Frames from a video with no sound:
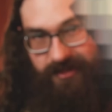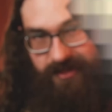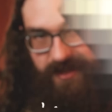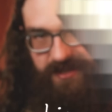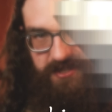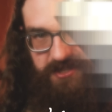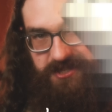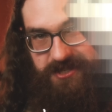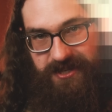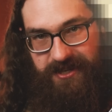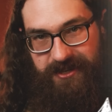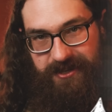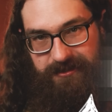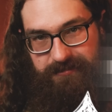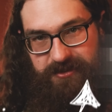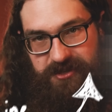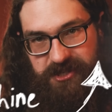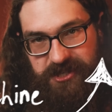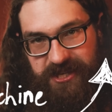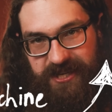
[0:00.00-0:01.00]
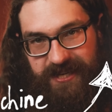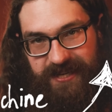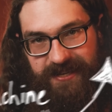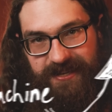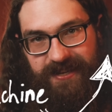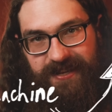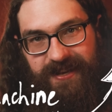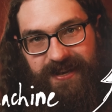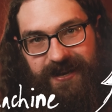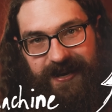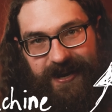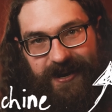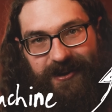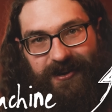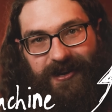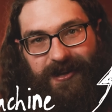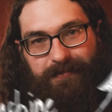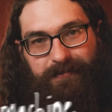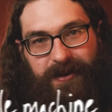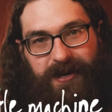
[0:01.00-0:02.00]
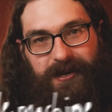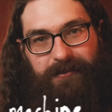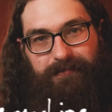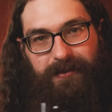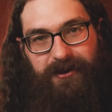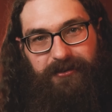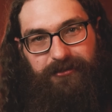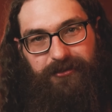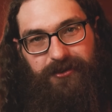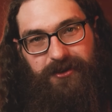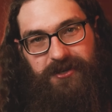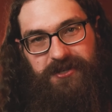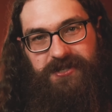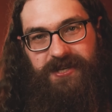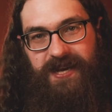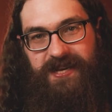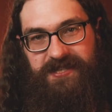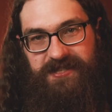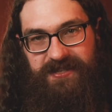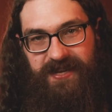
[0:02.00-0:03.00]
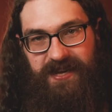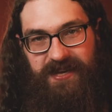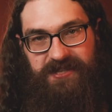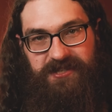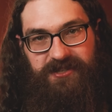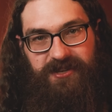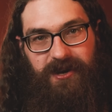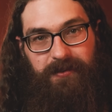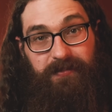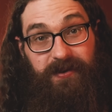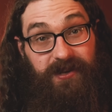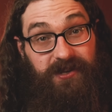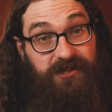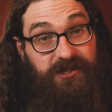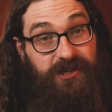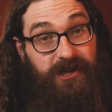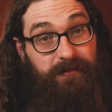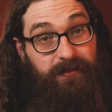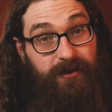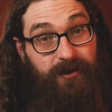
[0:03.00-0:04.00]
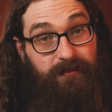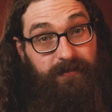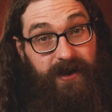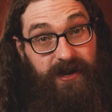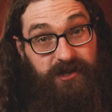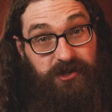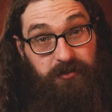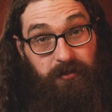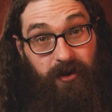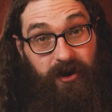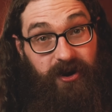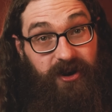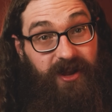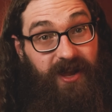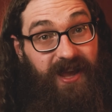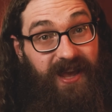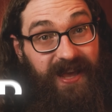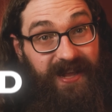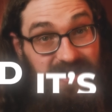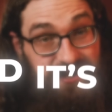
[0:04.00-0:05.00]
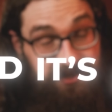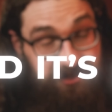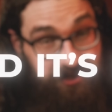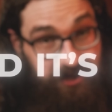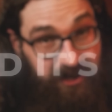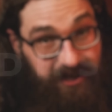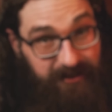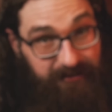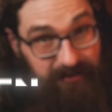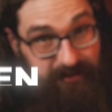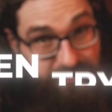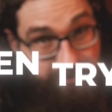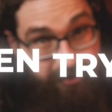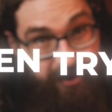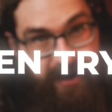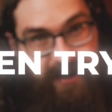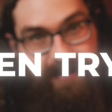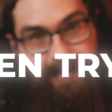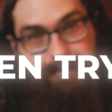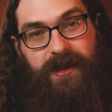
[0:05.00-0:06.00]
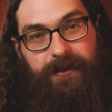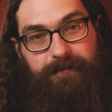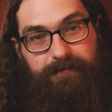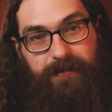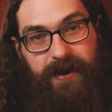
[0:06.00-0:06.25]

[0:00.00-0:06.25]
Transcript: This little machine nearly beat my full-size desktop in a CPU benchmark and it's not even trying. It